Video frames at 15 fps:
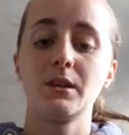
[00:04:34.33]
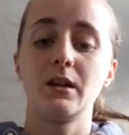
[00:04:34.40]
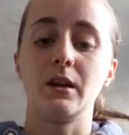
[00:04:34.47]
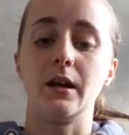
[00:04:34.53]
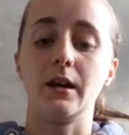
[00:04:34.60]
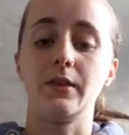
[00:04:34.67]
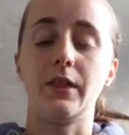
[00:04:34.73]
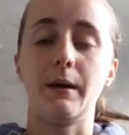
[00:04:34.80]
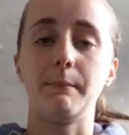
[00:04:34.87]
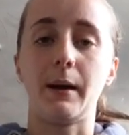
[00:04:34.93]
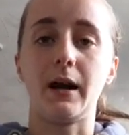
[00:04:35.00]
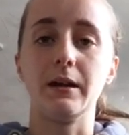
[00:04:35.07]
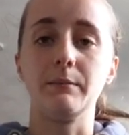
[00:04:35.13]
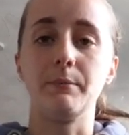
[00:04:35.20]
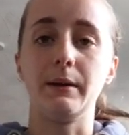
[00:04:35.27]
There
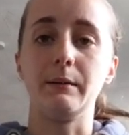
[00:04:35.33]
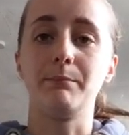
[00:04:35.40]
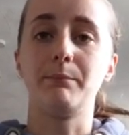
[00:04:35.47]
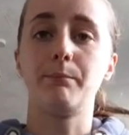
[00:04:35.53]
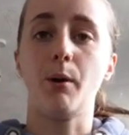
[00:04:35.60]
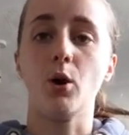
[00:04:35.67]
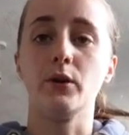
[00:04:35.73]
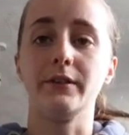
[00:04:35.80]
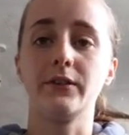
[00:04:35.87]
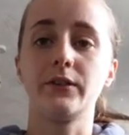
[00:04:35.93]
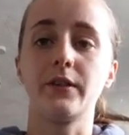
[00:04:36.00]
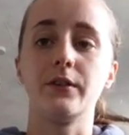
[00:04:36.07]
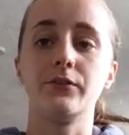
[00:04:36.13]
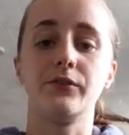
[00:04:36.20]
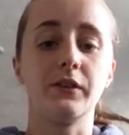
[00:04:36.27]
might be points
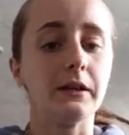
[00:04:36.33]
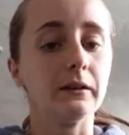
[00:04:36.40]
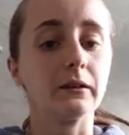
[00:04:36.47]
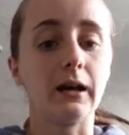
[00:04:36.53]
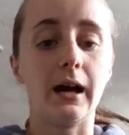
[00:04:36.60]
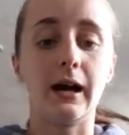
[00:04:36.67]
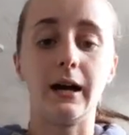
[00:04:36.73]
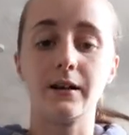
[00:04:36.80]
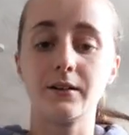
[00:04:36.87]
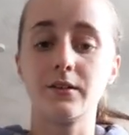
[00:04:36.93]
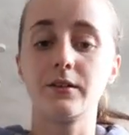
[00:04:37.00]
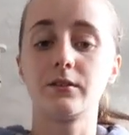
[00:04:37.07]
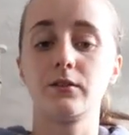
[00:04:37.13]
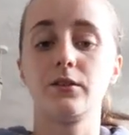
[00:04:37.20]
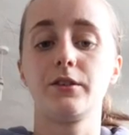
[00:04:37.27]
that feel harder
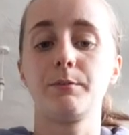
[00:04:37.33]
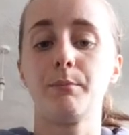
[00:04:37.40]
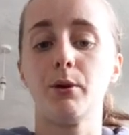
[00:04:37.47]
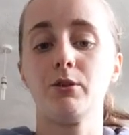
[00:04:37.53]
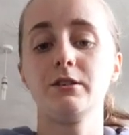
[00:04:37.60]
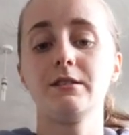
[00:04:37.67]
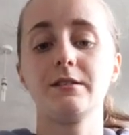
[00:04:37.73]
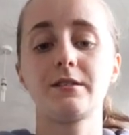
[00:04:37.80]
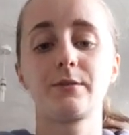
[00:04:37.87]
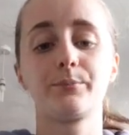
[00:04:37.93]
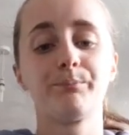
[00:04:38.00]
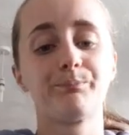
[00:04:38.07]
than other points,